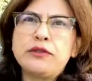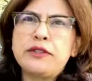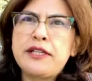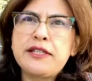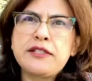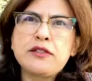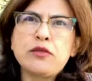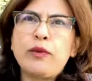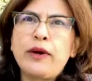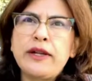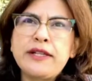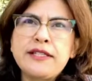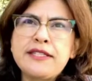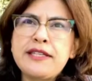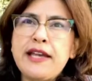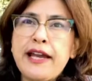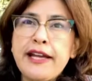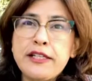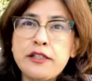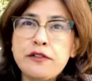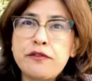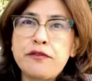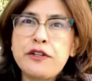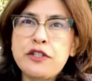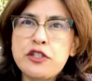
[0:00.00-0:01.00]
it's a one
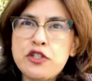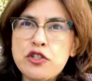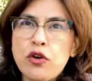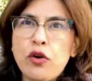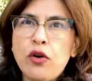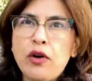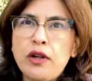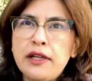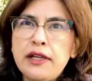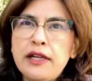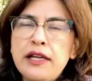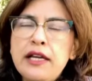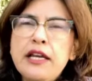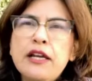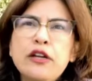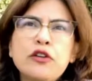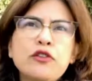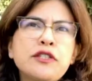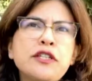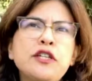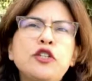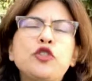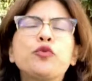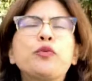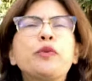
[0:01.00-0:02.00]
size fits all,
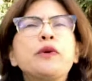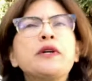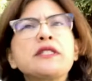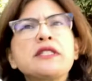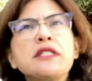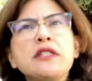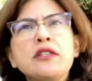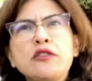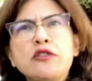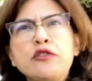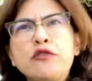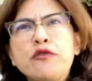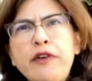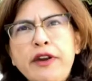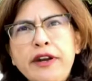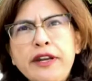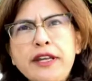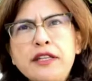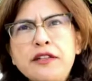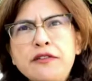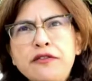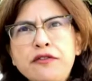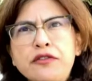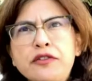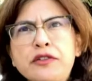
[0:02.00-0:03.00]
because each person is very
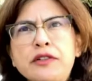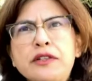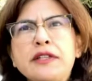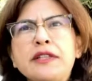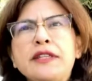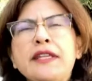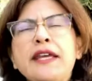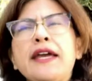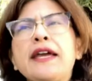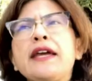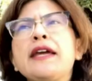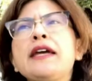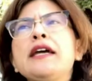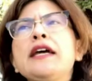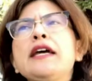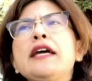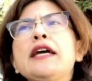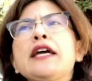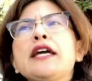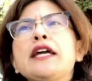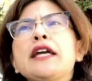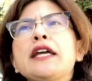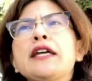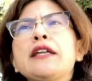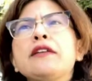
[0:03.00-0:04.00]
different. Their
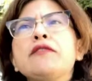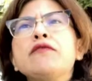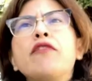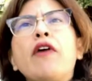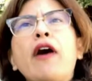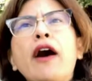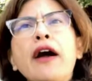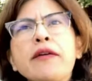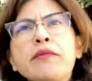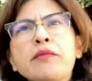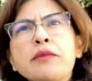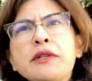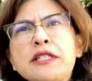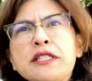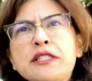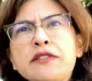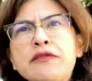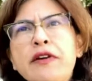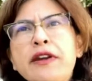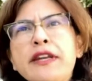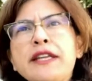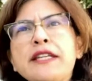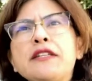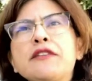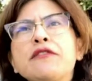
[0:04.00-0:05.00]
environment is
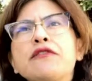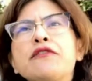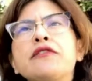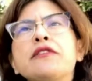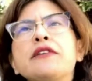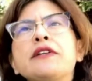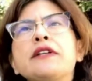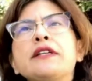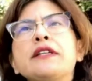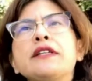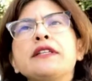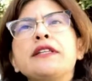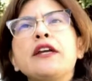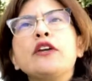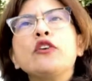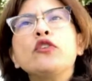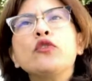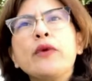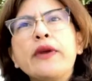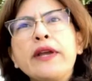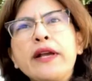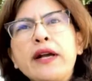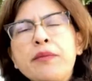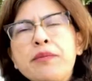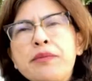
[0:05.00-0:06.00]
very different. Their
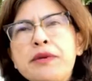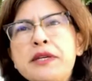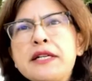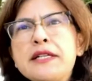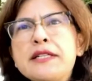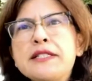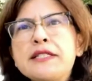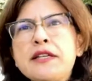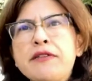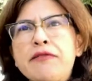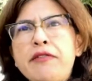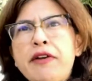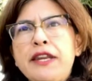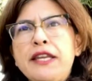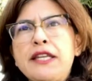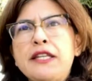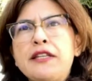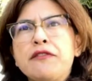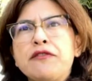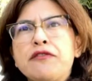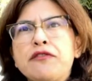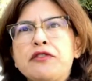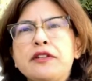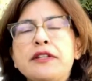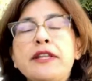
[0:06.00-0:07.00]
growing up years are very
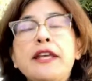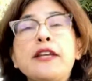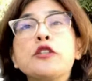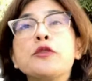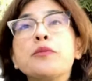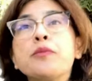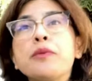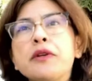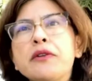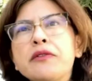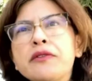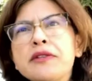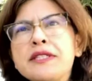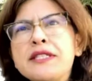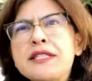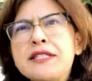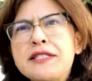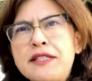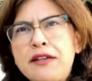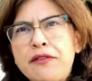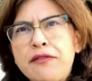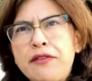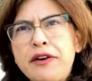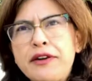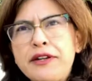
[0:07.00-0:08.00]
different. The experiences
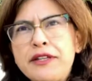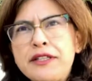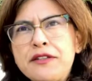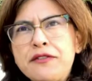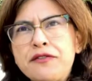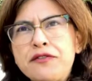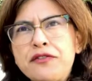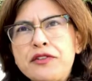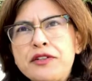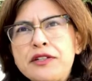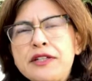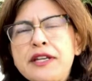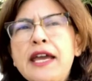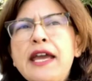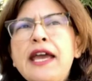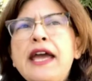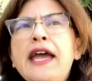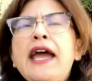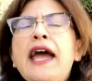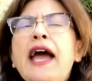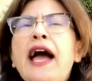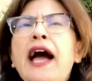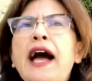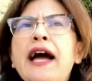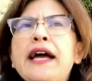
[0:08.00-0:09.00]
are very different,
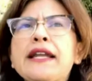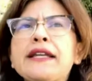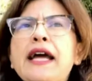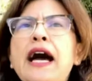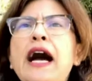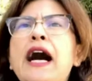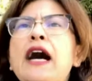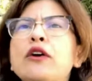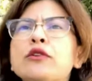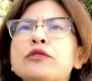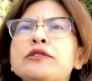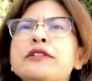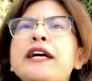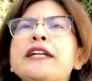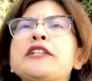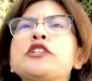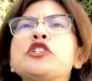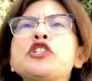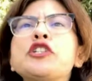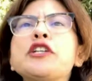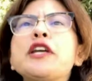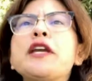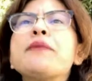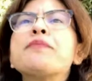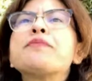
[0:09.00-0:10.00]
and how that
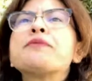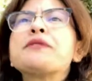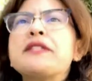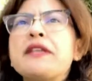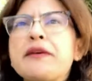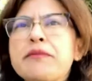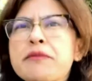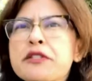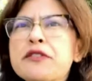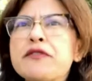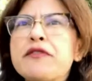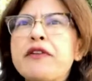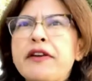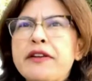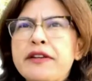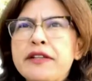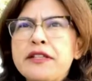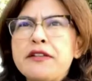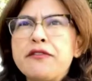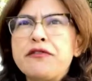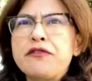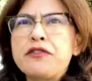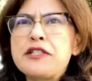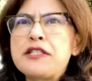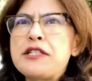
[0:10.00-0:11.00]
shapes them is very
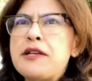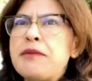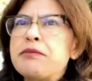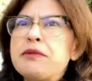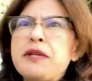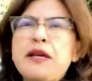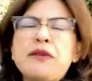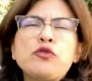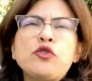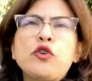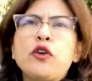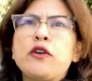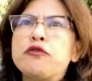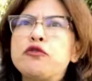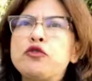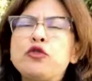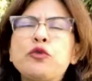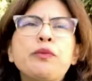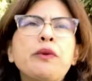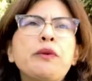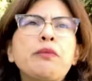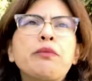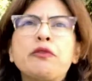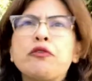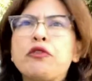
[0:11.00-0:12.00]
different. Sometimes you have two
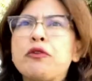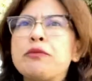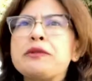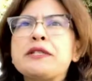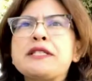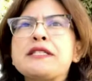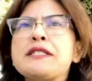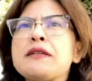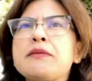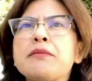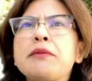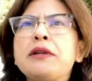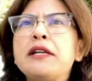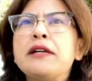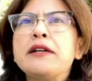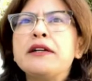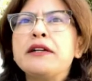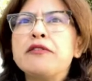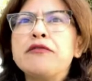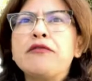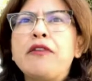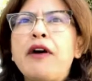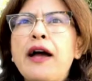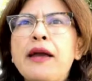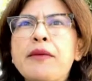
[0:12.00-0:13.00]
people from the similar
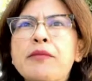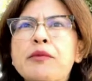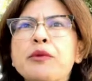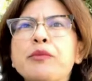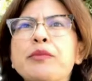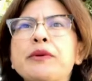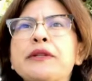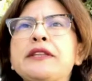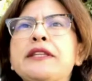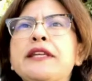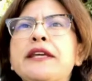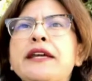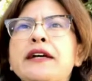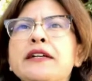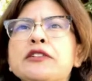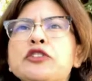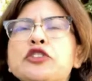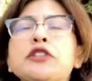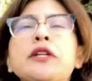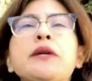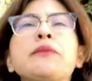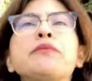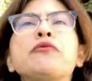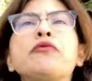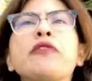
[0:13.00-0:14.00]
environment, but they are
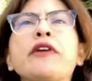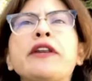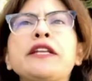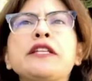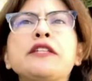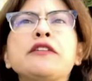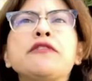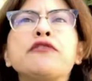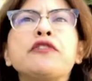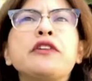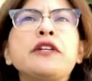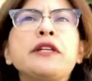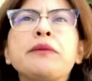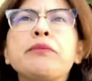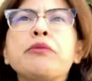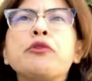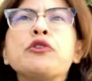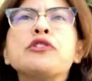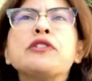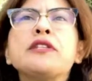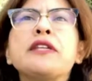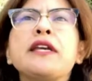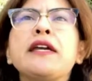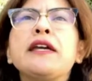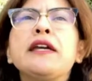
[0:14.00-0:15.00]
shaped very differently
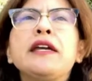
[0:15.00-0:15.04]
because they